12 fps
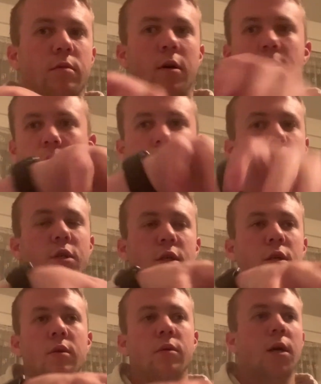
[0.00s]
like what to
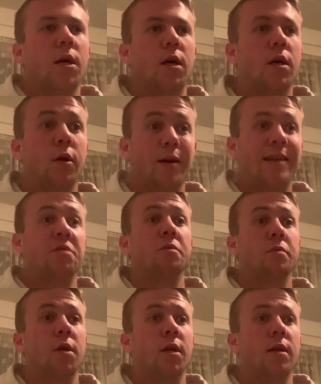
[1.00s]
do. I know Asda have
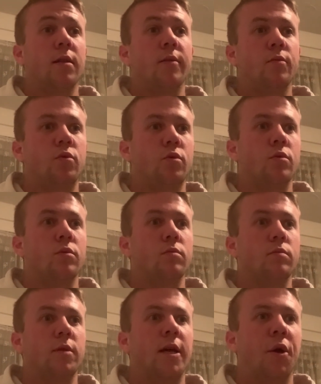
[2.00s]
done it. They're
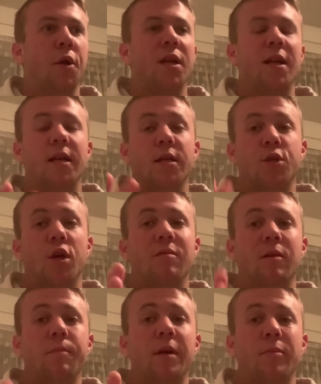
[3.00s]
only letting a certain
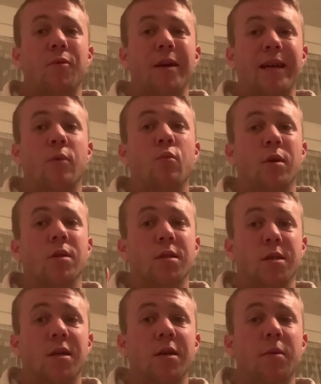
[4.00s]
amount of people in at one
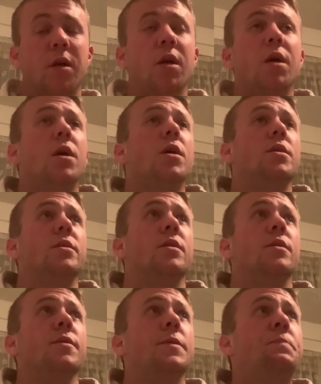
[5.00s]
time,
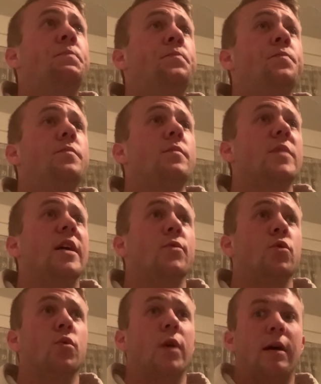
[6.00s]
so they've
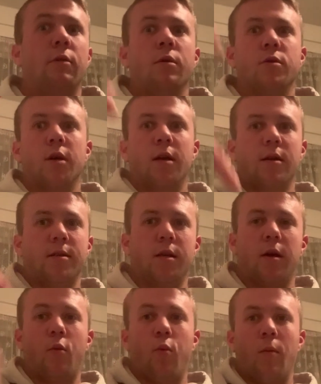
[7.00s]
drawn arrows, like, it's
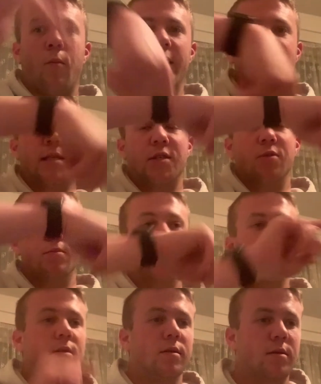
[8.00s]
like one-way systems,
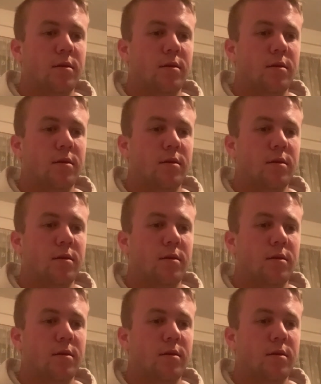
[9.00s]
and